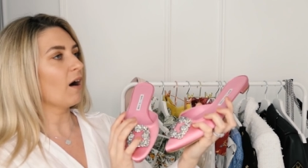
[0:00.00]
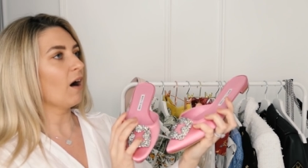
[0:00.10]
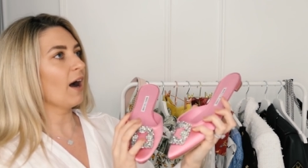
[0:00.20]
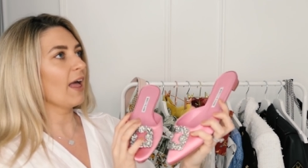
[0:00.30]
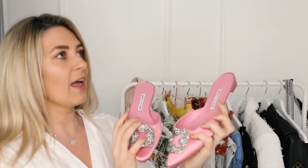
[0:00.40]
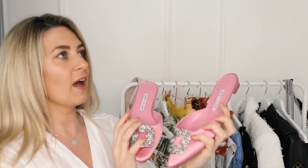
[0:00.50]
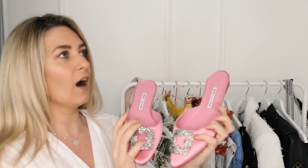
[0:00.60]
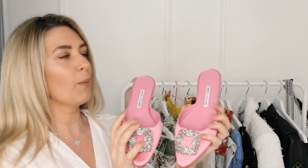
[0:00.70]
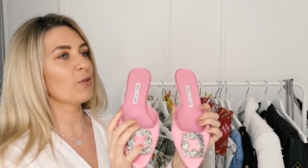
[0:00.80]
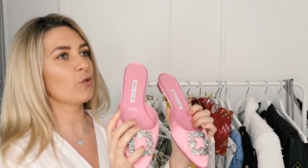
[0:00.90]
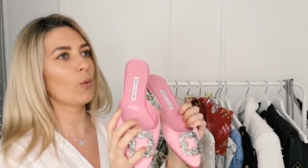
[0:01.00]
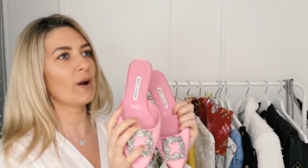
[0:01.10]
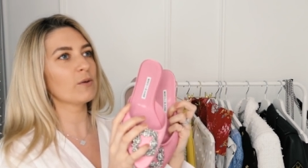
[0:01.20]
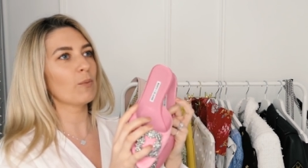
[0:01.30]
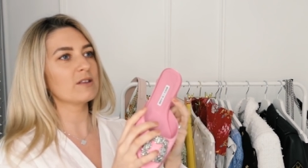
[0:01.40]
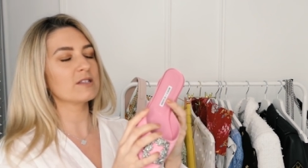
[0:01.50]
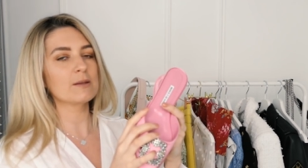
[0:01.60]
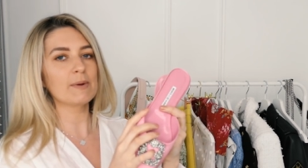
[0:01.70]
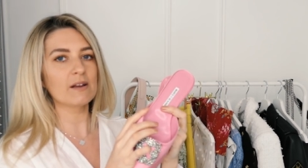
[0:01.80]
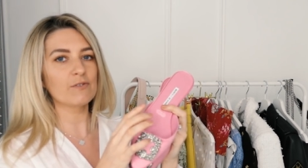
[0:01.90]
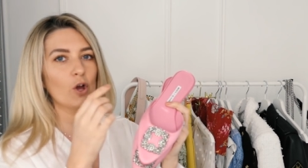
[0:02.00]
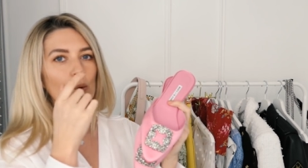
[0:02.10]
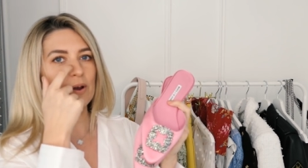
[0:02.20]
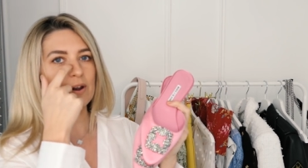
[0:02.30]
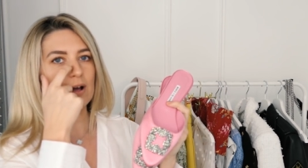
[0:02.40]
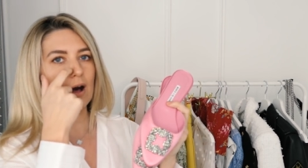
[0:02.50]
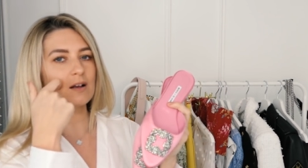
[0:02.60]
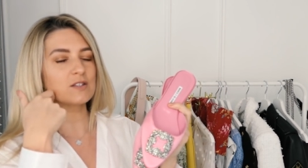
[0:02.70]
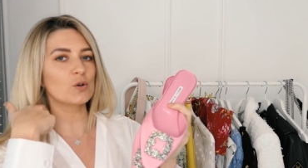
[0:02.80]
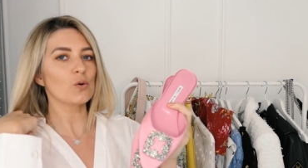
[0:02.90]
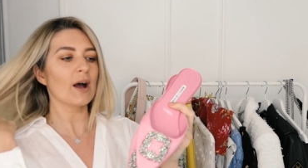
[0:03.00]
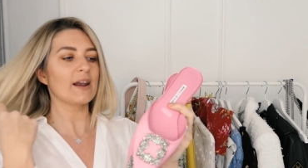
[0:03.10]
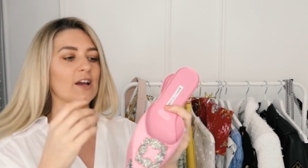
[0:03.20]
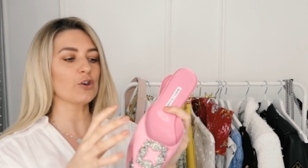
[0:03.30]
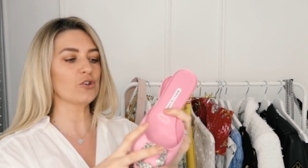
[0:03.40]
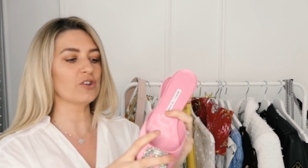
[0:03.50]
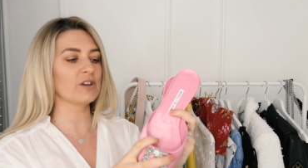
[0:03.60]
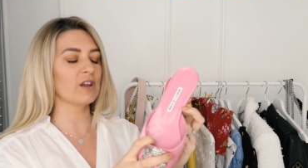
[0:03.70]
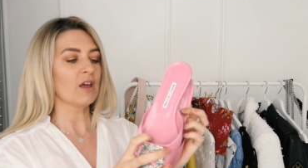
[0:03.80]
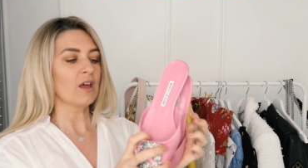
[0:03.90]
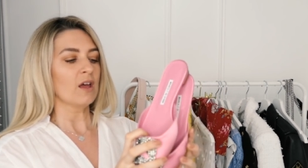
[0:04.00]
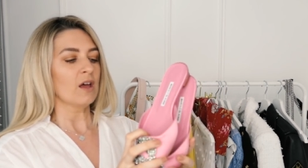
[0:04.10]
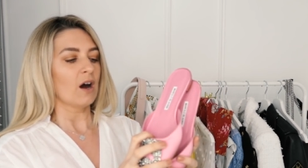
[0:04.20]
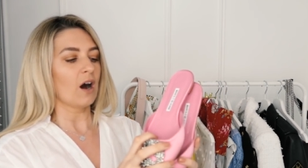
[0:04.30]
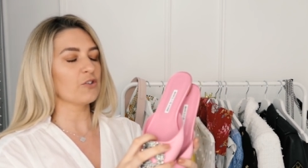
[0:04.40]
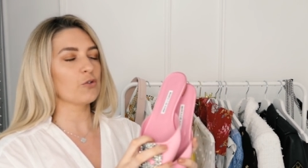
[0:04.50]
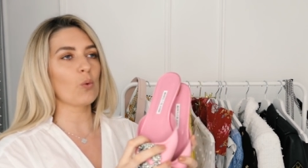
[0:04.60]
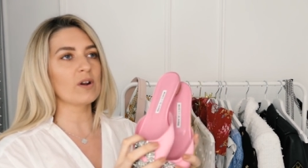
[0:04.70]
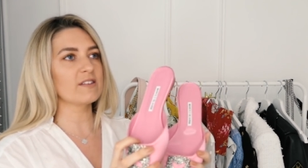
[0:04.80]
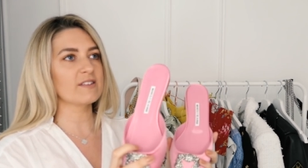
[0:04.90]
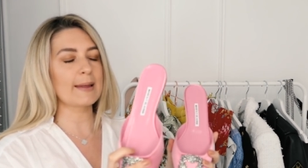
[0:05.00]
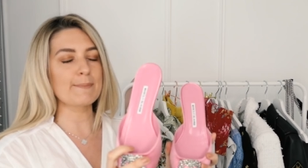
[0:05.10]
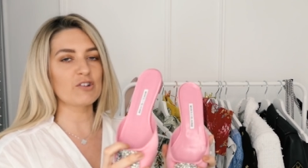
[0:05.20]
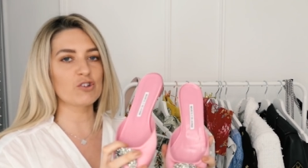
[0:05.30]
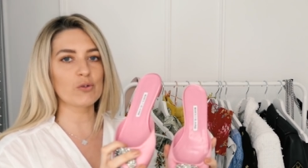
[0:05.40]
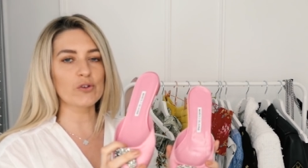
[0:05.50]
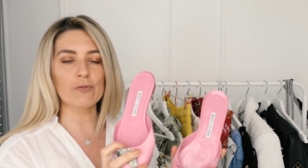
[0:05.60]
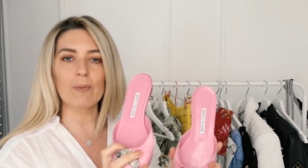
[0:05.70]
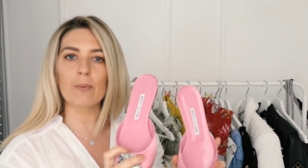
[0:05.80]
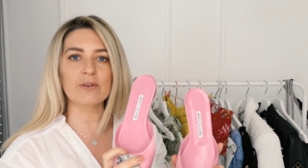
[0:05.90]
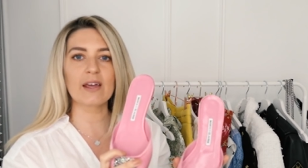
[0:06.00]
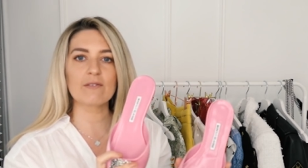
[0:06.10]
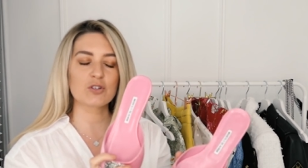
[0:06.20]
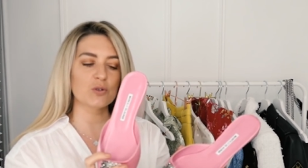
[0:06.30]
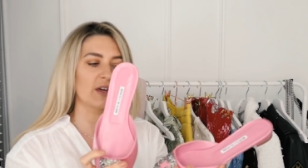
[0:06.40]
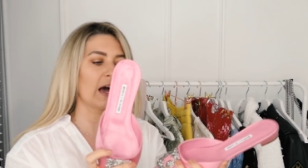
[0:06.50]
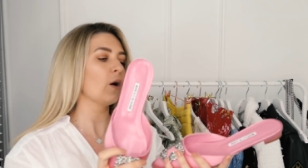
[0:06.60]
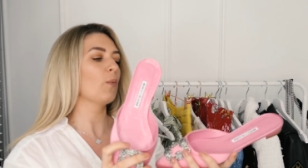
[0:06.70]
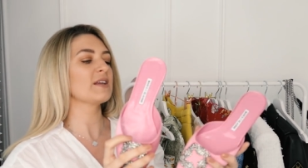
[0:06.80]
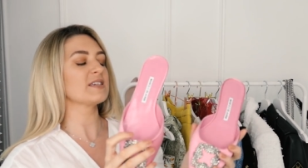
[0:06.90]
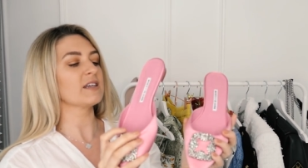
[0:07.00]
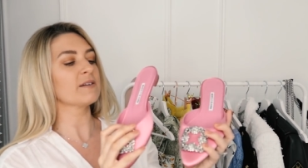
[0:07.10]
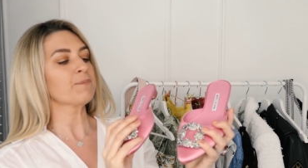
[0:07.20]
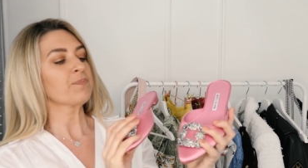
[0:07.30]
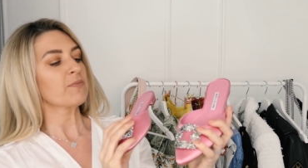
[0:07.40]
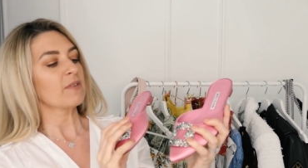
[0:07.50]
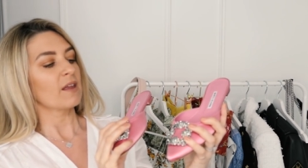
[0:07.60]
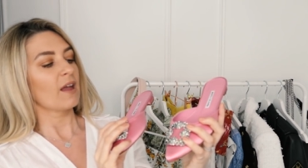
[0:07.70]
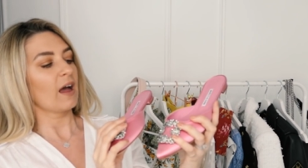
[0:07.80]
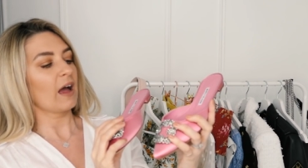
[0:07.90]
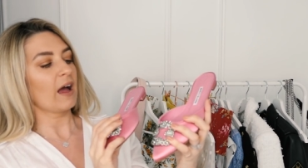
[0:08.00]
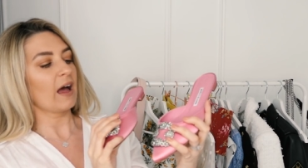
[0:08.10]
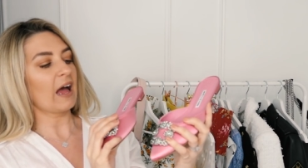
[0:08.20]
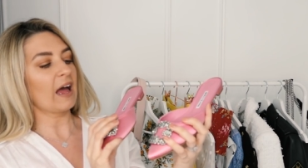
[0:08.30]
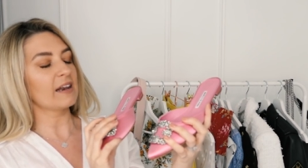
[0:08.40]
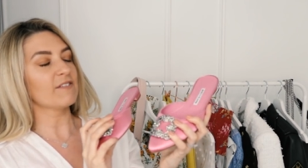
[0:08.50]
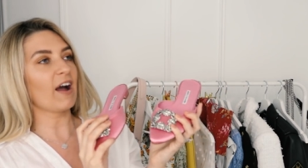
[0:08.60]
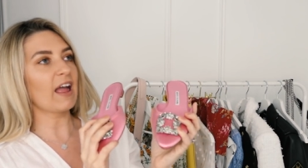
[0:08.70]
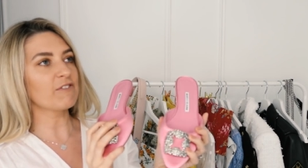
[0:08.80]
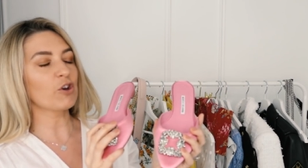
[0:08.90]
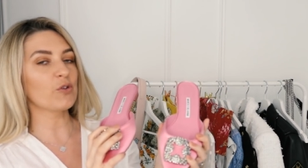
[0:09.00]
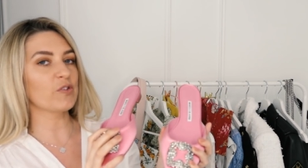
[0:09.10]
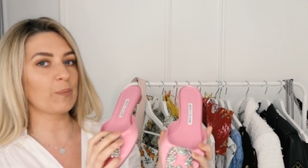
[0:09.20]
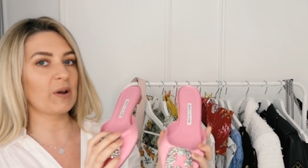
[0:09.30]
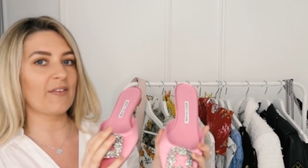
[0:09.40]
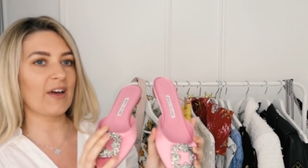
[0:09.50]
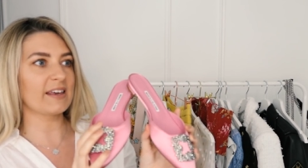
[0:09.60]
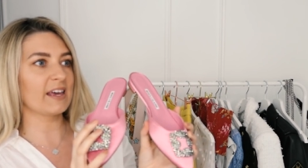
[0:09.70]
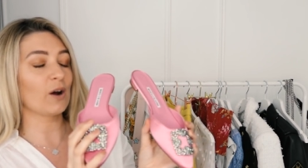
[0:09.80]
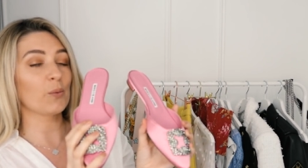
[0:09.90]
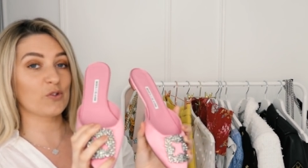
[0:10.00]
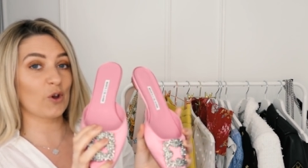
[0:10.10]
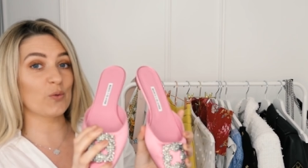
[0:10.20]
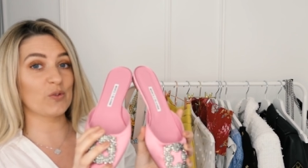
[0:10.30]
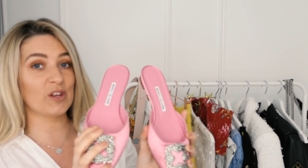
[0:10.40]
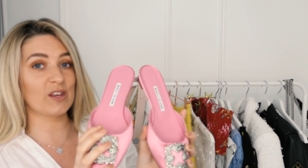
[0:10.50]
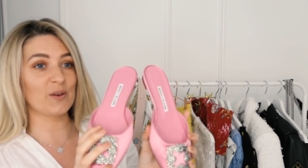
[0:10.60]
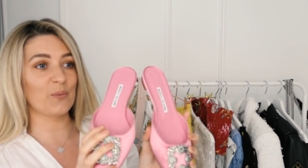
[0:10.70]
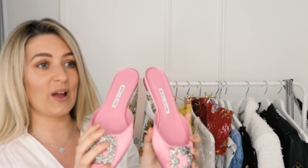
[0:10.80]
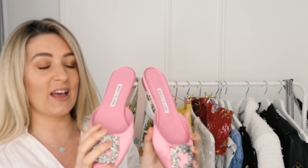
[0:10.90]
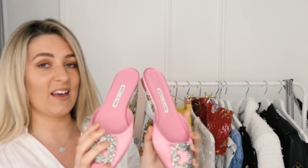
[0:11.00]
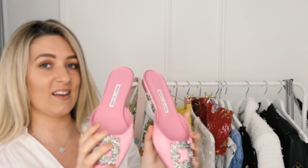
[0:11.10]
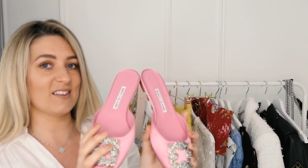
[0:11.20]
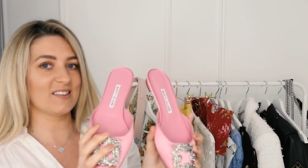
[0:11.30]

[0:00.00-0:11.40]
I, I went to a wedding once in the middle of nowhere in a castle and I couldn't, I just wanted to take my shoes off but I would never do that at a wedding. And if I ever go to somewhere like that again, I would totally wear